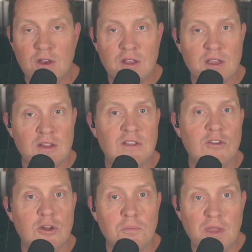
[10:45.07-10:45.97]

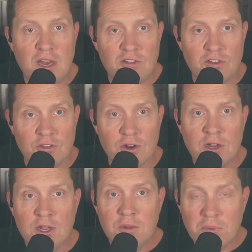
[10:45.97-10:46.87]
continue to beat each other
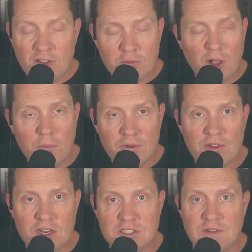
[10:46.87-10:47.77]
by small
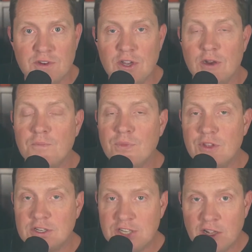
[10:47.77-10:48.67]
percentages every every year
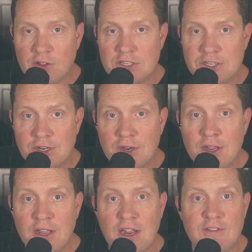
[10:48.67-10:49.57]
the challenge here
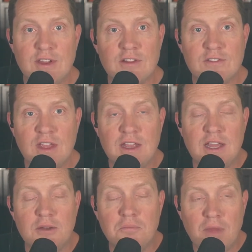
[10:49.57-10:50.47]
is that it's
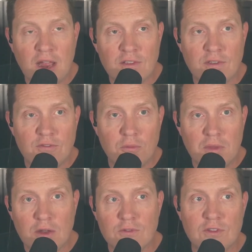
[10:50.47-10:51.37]
taking massive
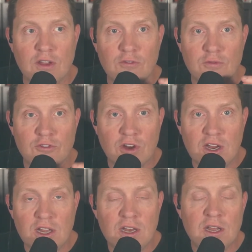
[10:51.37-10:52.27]
amounts of
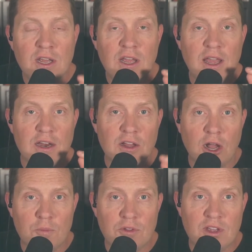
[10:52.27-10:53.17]
training and
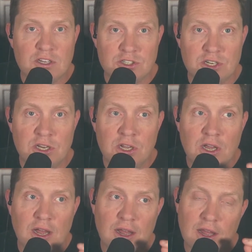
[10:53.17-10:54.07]
computation,
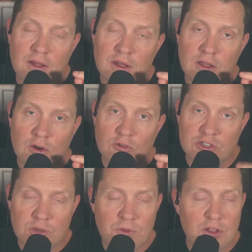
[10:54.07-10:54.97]
uh, you know,
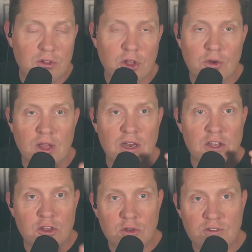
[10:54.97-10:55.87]
GPU load and
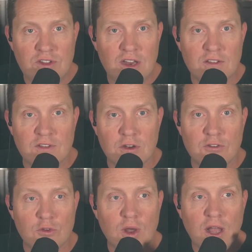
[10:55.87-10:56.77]
huge data
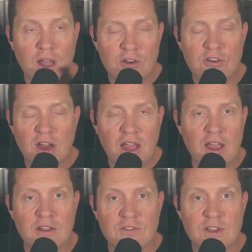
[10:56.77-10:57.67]
centers, so
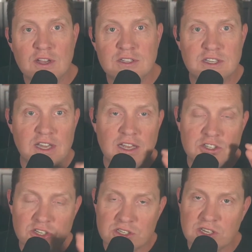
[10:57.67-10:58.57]
100x to gain
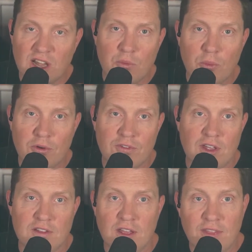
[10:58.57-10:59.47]
just a couple
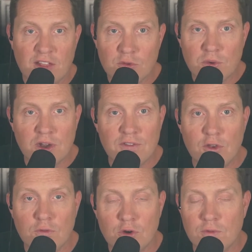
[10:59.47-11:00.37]
percent. And that's what we're going to see over and over.